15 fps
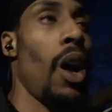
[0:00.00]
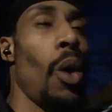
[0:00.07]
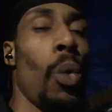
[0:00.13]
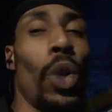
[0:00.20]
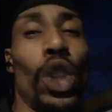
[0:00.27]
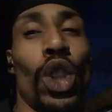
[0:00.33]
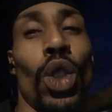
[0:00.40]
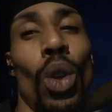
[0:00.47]

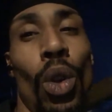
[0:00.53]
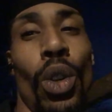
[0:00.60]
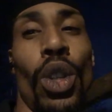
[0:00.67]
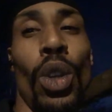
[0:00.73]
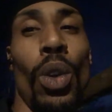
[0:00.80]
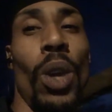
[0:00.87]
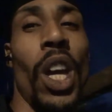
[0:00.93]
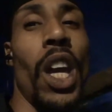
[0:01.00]
which story
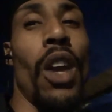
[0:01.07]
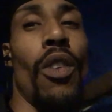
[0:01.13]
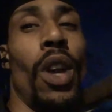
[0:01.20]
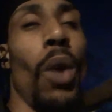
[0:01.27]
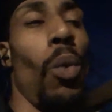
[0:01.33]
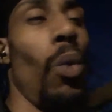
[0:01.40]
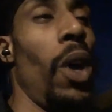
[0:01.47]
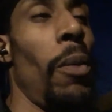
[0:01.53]
you hear
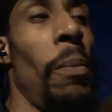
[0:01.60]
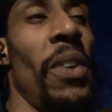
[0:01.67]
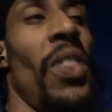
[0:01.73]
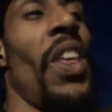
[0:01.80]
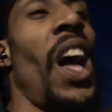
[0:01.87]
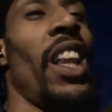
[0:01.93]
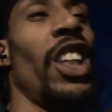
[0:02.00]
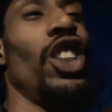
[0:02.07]
it, what
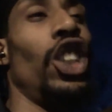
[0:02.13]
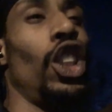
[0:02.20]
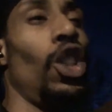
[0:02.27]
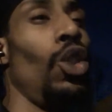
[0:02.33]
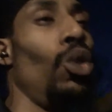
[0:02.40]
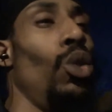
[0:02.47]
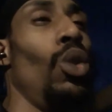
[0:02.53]
mythology